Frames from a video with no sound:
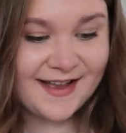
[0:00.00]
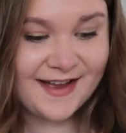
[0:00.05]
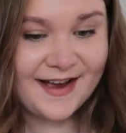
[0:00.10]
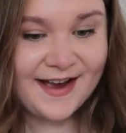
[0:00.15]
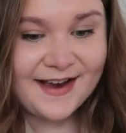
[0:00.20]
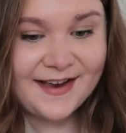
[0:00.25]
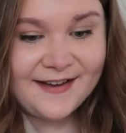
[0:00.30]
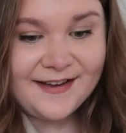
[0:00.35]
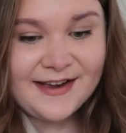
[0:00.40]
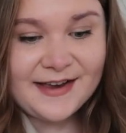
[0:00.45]

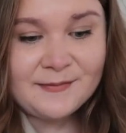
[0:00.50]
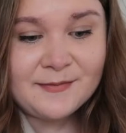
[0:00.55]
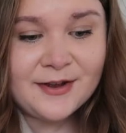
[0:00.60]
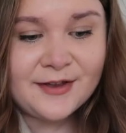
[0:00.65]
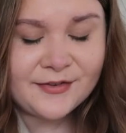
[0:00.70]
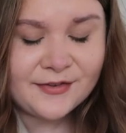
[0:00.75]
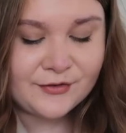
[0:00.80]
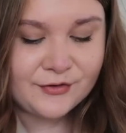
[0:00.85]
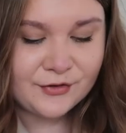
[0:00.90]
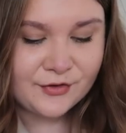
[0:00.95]
I got him
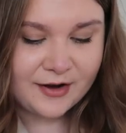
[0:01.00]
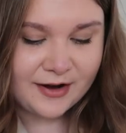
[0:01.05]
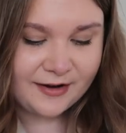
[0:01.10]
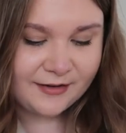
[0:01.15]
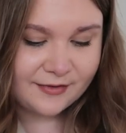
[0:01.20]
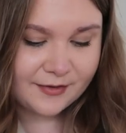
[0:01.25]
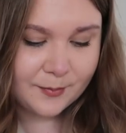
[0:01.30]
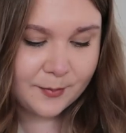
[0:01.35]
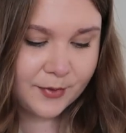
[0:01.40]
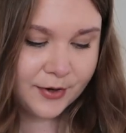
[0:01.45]
lots of
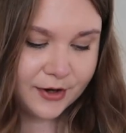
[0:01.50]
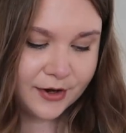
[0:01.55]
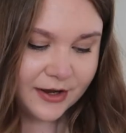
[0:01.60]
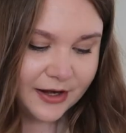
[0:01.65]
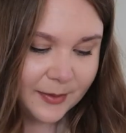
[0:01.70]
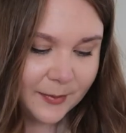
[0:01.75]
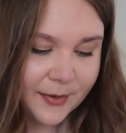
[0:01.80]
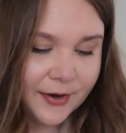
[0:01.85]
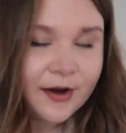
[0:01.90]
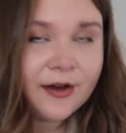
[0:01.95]
treats
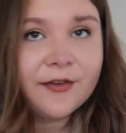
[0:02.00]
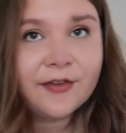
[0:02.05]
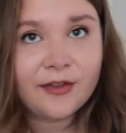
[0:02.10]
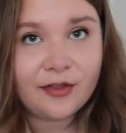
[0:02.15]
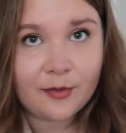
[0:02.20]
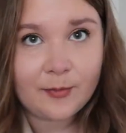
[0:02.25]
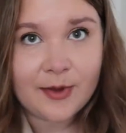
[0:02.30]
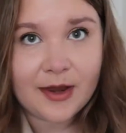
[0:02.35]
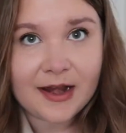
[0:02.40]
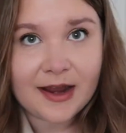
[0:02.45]
purely because at
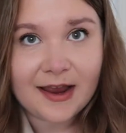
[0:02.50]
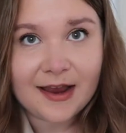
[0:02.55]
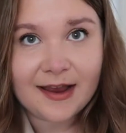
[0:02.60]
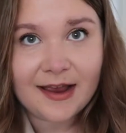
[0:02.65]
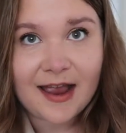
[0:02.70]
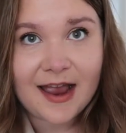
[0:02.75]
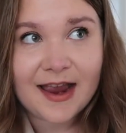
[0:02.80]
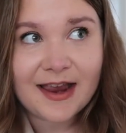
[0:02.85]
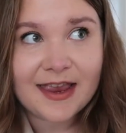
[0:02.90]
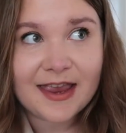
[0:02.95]
the minute
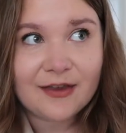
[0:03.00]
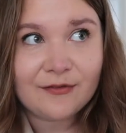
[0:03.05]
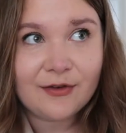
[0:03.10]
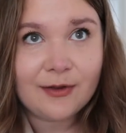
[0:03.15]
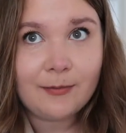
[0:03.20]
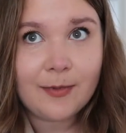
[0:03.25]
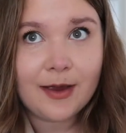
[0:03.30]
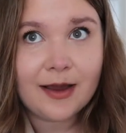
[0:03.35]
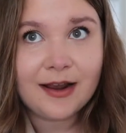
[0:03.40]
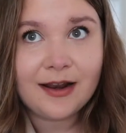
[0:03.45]
I give
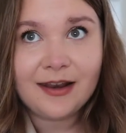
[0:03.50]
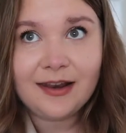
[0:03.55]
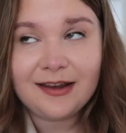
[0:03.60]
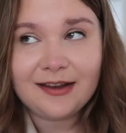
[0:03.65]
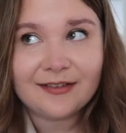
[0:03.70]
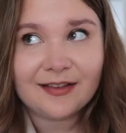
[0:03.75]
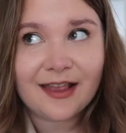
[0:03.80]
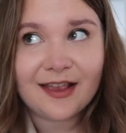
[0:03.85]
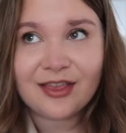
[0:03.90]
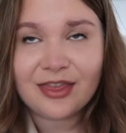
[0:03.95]
him at
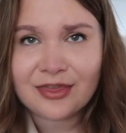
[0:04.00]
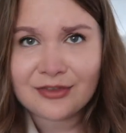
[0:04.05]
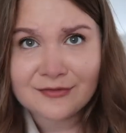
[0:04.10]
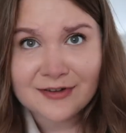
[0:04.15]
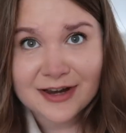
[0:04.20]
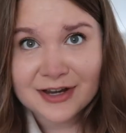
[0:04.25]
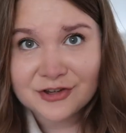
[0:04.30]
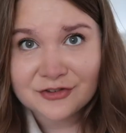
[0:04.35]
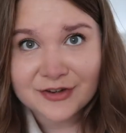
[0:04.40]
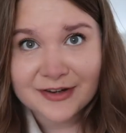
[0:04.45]
least like
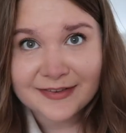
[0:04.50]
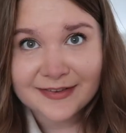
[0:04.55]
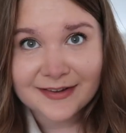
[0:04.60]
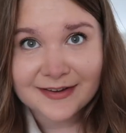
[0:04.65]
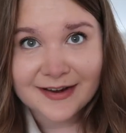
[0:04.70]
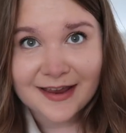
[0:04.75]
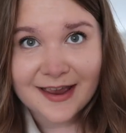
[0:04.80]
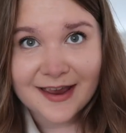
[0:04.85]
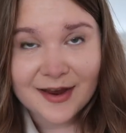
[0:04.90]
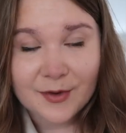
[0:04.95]
3 treats a
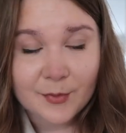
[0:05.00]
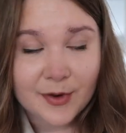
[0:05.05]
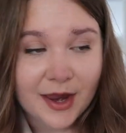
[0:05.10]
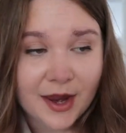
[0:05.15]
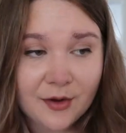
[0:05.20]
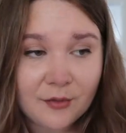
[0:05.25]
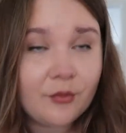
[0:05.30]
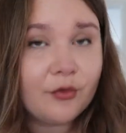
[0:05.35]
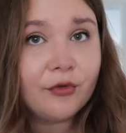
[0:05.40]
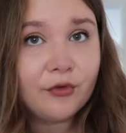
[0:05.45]
day. We're
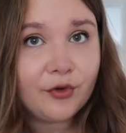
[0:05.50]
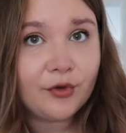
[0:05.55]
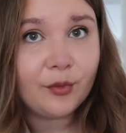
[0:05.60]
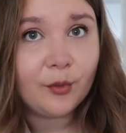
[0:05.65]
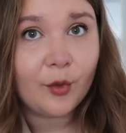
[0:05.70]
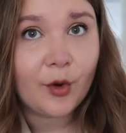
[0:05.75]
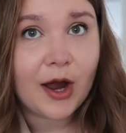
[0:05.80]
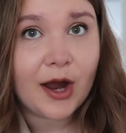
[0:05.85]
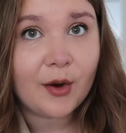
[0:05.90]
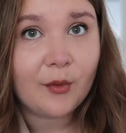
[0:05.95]
going through them
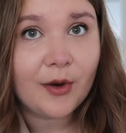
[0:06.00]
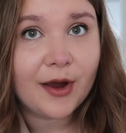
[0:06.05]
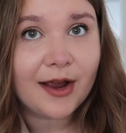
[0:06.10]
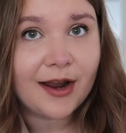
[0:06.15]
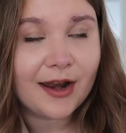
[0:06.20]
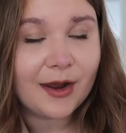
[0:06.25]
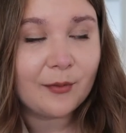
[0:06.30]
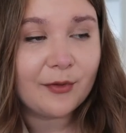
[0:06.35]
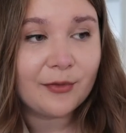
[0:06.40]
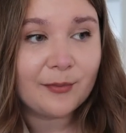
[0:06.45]
quite
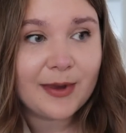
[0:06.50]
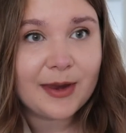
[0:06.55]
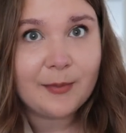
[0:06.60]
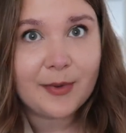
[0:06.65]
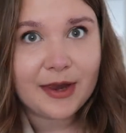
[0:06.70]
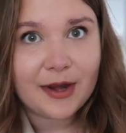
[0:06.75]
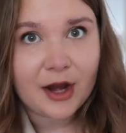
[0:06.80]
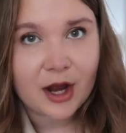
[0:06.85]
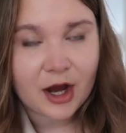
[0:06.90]
quickly with me being